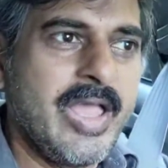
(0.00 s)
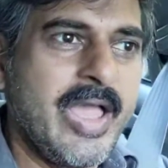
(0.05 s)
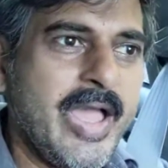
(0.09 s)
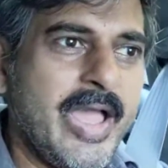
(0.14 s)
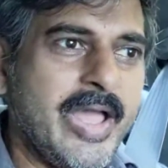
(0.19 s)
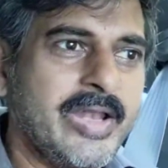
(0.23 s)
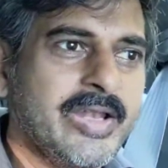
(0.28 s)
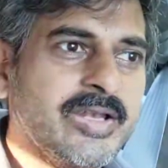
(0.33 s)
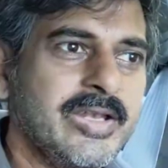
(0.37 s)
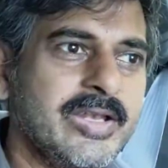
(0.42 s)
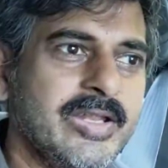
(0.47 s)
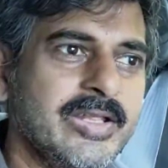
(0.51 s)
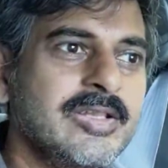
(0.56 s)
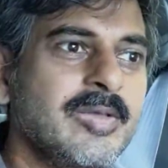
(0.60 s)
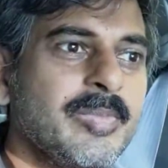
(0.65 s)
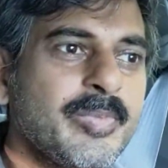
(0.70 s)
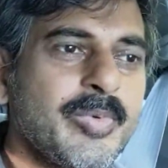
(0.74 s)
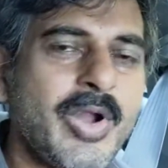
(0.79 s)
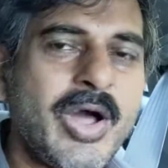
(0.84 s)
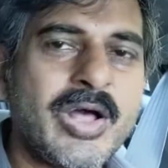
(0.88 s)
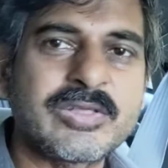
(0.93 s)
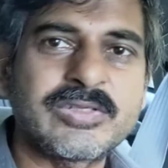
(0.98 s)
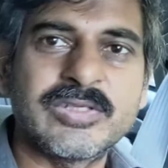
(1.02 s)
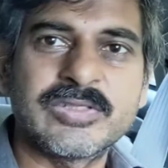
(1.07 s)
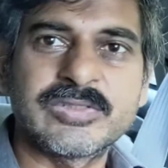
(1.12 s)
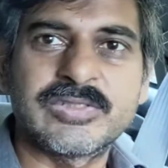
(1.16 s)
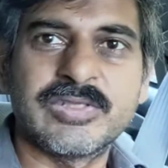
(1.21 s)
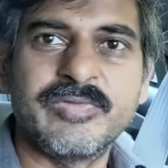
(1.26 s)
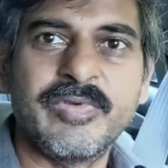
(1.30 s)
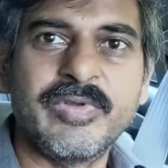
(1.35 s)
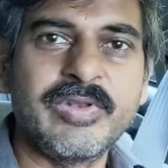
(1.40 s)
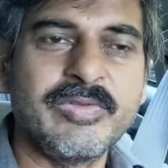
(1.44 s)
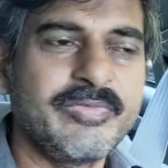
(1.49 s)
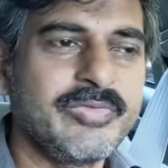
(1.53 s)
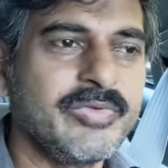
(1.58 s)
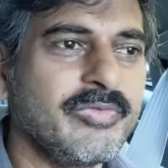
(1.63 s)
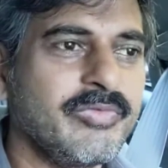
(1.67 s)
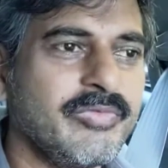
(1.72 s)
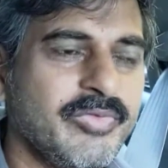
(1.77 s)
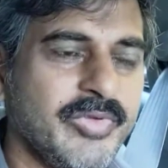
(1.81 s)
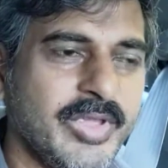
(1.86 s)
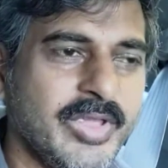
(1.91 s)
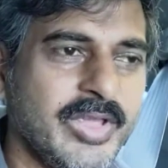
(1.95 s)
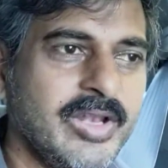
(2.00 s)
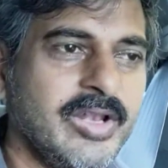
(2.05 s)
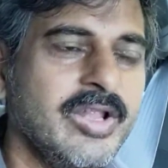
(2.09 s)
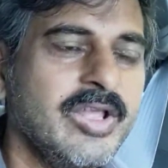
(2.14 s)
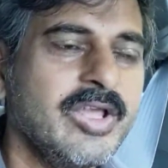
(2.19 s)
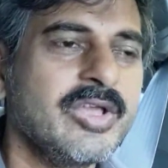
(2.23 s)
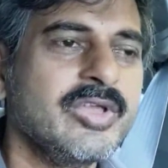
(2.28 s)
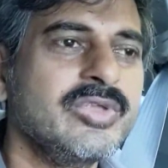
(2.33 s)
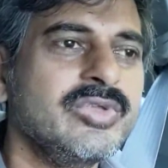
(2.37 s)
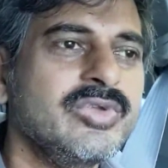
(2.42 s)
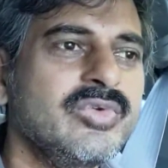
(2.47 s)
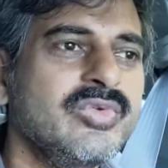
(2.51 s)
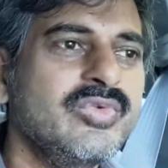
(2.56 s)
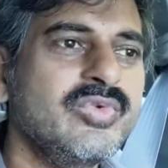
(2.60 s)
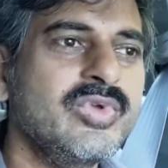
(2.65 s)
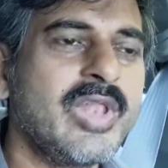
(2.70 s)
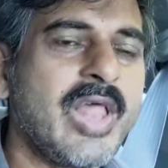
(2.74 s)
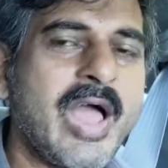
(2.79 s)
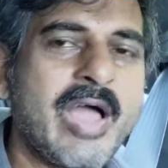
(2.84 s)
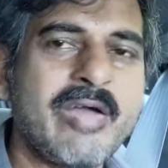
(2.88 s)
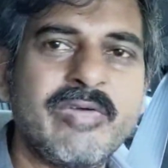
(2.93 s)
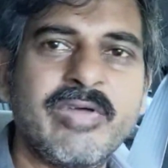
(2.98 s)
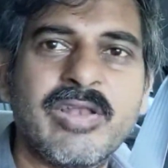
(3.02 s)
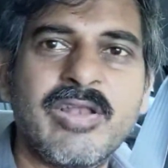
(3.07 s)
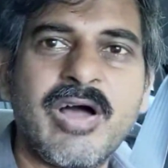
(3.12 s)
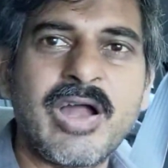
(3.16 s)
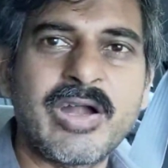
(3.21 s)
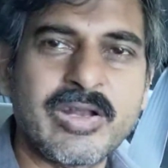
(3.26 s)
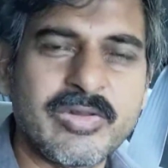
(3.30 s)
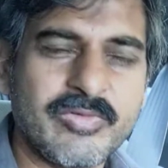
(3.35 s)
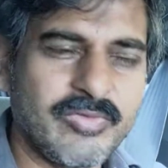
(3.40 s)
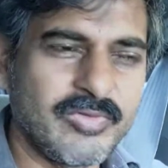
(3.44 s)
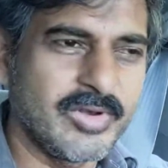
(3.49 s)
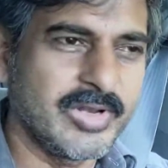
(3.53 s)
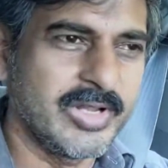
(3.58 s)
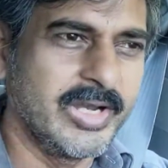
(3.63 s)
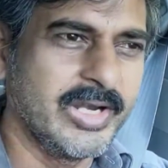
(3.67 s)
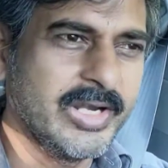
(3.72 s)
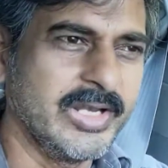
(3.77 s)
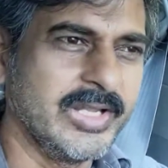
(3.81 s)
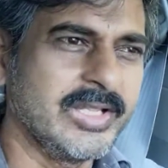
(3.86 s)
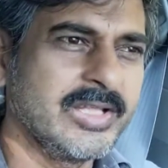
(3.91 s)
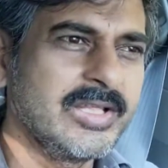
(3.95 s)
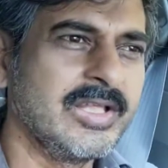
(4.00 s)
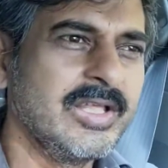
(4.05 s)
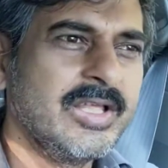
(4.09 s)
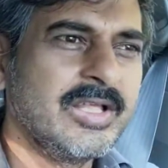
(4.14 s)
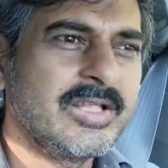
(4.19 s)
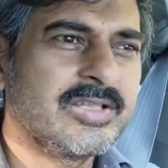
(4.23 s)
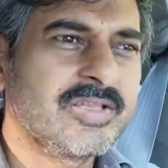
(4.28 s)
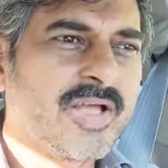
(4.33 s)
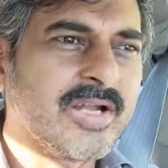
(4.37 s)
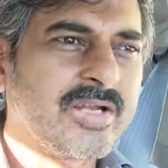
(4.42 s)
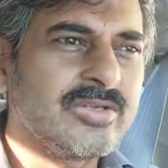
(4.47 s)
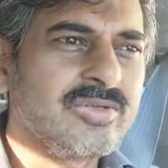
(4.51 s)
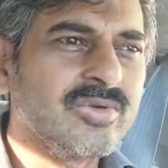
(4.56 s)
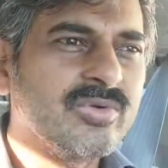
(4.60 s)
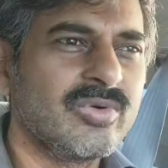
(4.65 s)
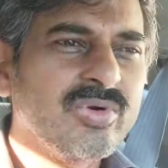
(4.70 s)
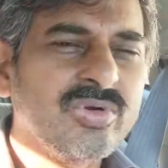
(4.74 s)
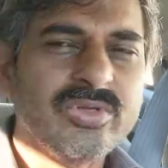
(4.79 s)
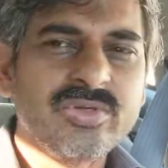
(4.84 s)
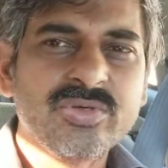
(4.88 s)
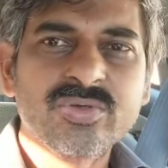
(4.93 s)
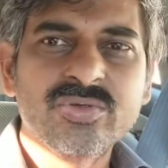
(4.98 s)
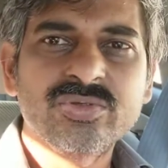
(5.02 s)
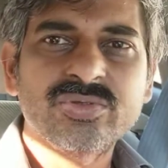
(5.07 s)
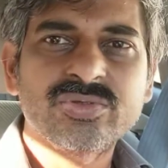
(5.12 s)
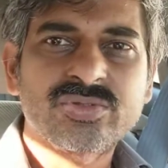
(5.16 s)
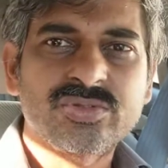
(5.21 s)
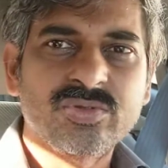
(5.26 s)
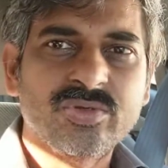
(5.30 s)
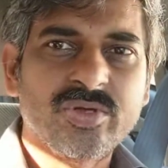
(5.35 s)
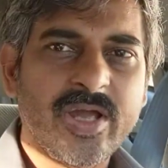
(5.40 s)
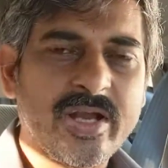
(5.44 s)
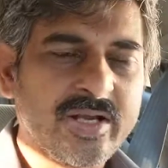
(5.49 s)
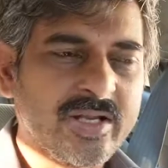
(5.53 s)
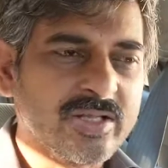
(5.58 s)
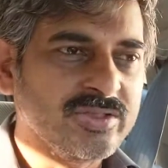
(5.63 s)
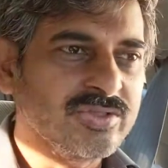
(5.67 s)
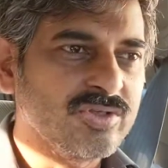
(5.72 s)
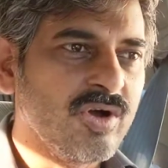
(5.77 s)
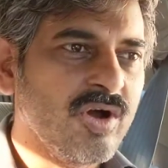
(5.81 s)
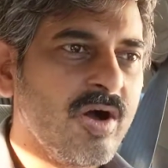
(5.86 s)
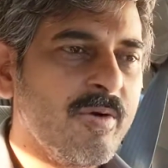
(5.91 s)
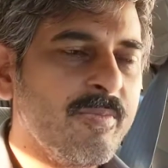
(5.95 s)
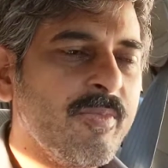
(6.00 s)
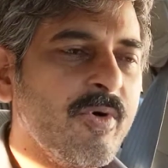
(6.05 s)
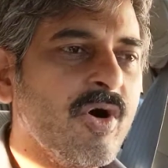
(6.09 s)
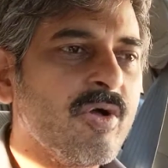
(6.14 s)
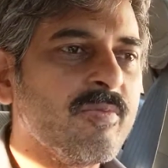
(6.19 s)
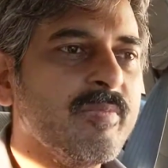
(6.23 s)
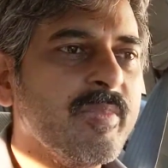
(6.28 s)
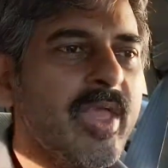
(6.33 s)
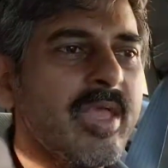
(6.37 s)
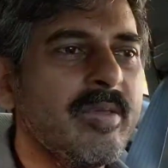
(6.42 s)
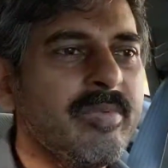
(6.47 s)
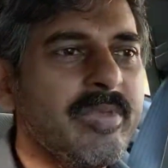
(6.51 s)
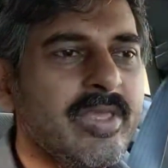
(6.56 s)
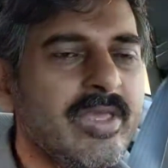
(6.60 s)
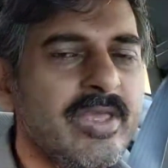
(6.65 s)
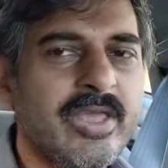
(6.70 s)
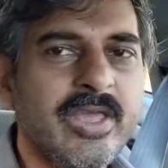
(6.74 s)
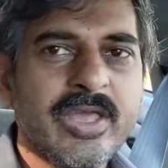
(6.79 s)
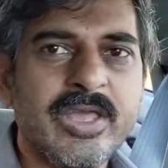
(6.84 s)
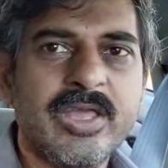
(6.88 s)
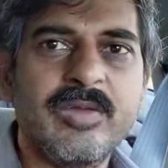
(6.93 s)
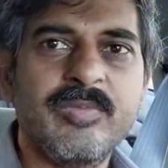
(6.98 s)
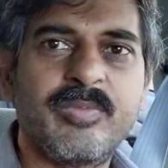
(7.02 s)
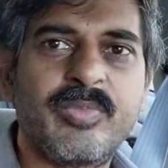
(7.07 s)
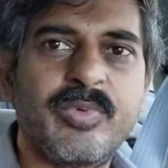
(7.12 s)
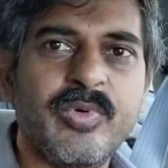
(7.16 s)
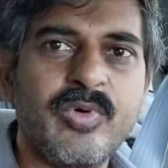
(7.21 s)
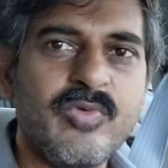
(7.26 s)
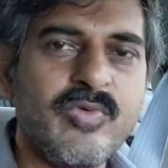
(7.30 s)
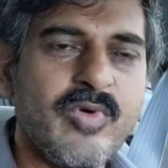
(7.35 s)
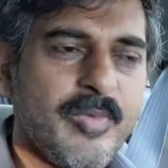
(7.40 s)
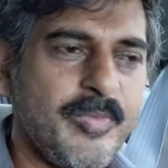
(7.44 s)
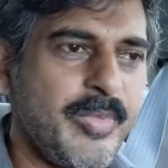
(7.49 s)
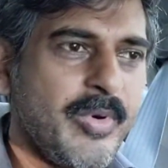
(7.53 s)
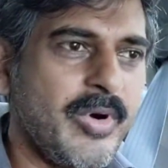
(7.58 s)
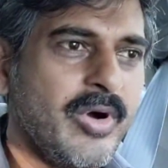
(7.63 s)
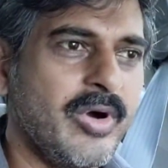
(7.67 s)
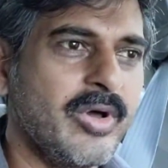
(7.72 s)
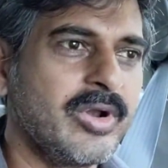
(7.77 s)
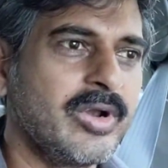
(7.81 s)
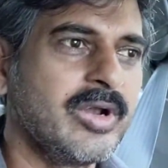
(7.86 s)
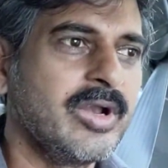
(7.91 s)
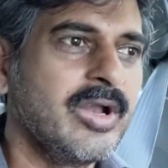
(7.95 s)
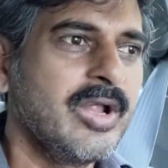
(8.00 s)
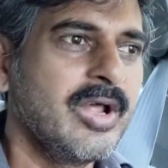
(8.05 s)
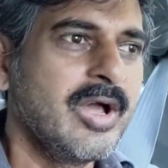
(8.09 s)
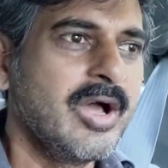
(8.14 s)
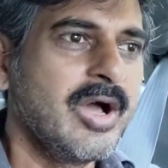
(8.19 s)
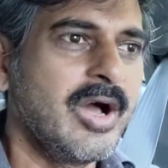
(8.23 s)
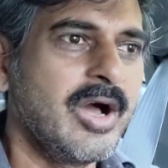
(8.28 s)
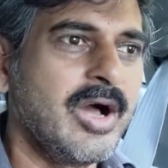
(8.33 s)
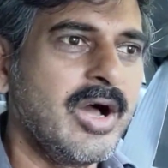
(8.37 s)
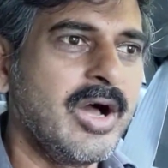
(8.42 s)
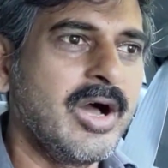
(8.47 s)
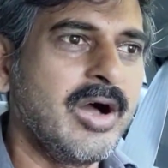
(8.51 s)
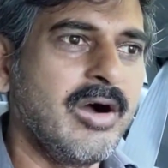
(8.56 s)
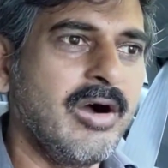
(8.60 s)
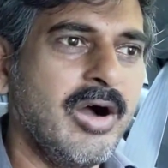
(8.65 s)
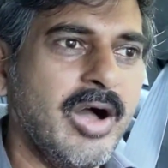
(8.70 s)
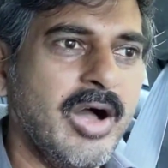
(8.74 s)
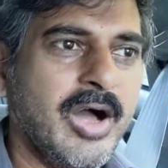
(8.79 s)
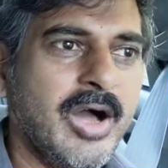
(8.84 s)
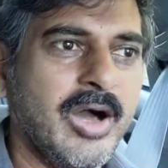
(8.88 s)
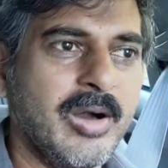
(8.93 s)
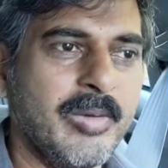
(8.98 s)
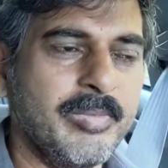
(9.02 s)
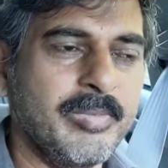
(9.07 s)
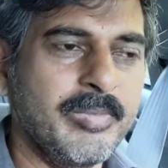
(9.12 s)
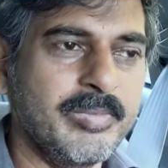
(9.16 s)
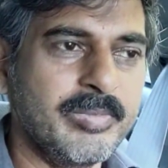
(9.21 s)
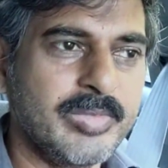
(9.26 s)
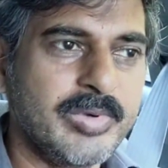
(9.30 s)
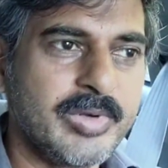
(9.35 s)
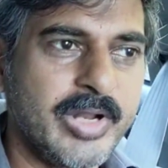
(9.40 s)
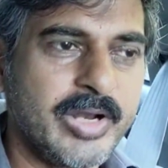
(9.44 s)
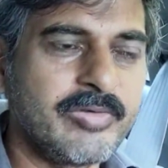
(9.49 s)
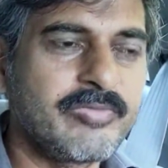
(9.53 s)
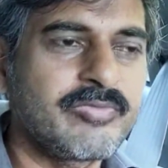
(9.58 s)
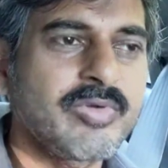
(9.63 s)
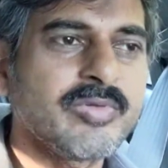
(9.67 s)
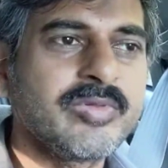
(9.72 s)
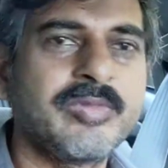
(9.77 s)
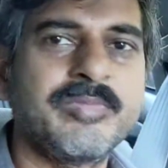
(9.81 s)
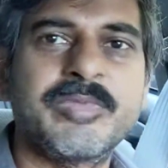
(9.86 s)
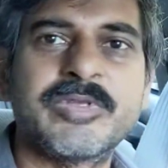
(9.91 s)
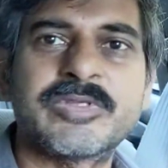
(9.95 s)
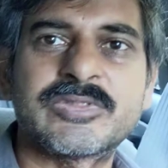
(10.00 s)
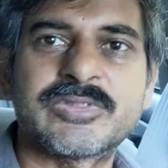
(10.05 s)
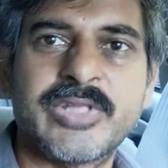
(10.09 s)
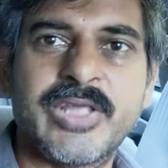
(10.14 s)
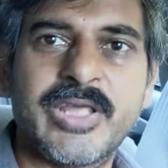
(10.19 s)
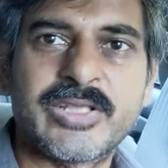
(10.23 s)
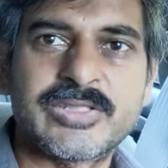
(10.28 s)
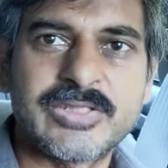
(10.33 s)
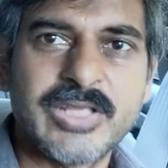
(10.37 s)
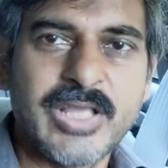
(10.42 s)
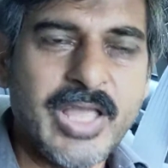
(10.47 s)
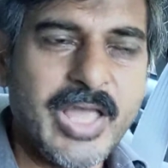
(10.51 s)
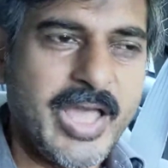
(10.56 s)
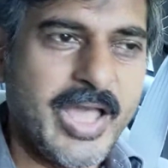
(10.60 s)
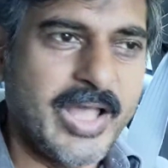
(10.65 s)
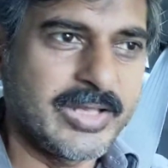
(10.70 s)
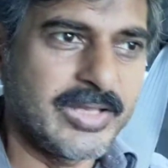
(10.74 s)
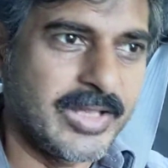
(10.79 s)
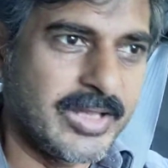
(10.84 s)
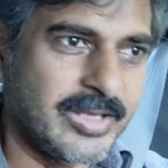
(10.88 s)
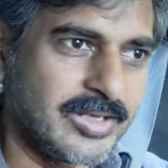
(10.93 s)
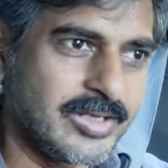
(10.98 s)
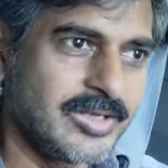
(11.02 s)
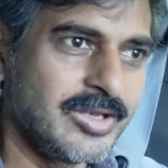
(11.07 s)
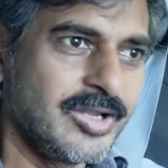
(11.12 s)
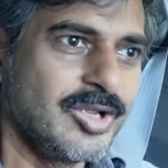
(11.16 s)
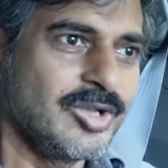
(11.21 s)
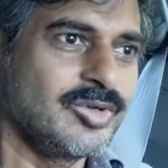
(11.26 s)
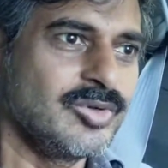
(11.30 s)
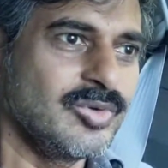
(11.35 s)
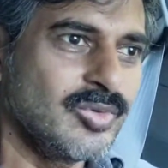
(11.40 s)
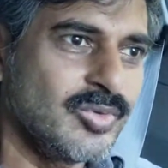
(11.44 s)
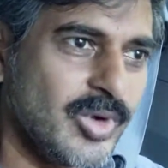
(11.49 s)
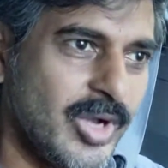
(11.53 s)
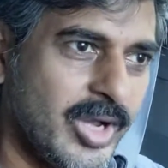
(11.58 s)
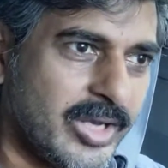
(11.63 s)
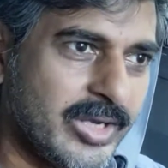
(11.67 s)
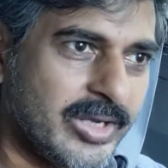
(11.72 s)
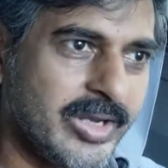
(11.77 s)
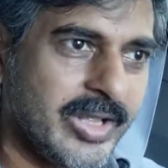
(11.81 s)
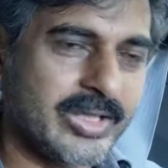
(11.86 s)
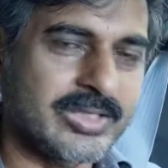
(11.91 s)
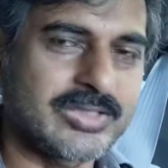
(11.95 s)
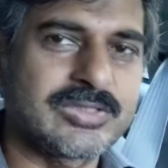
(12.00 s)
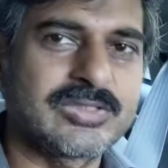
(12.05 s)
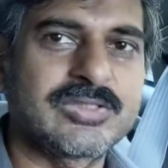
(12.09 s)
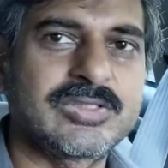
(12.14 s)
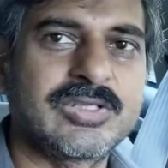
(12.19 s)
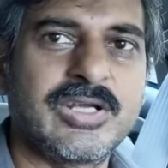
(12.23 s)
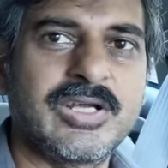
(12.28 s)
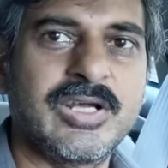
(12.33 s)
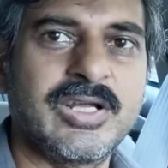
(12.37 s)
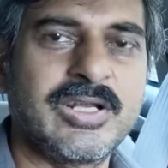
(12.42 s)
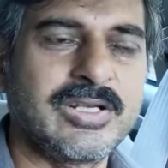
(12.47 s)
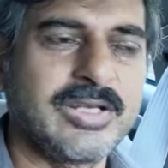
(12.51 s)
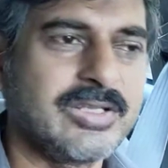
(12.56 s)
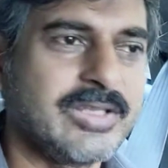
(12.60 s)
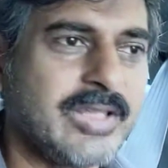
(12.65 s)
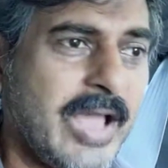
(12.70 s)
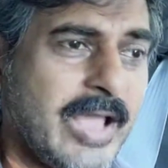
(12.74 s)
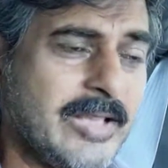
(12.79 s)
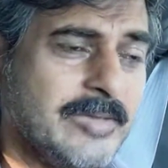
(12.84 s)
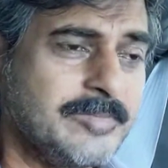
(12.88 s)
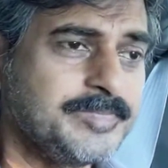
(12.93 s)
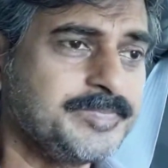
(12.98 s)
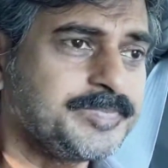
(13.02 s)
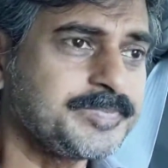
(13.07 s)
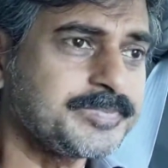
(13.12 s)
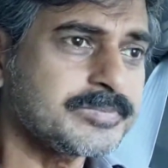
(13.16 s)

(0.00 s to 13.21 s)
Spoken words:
and in the process, even if you fail, you will have a lot of learning that you could use to get a job, or maybe improve upon or learn from the mistakes and then do a next design.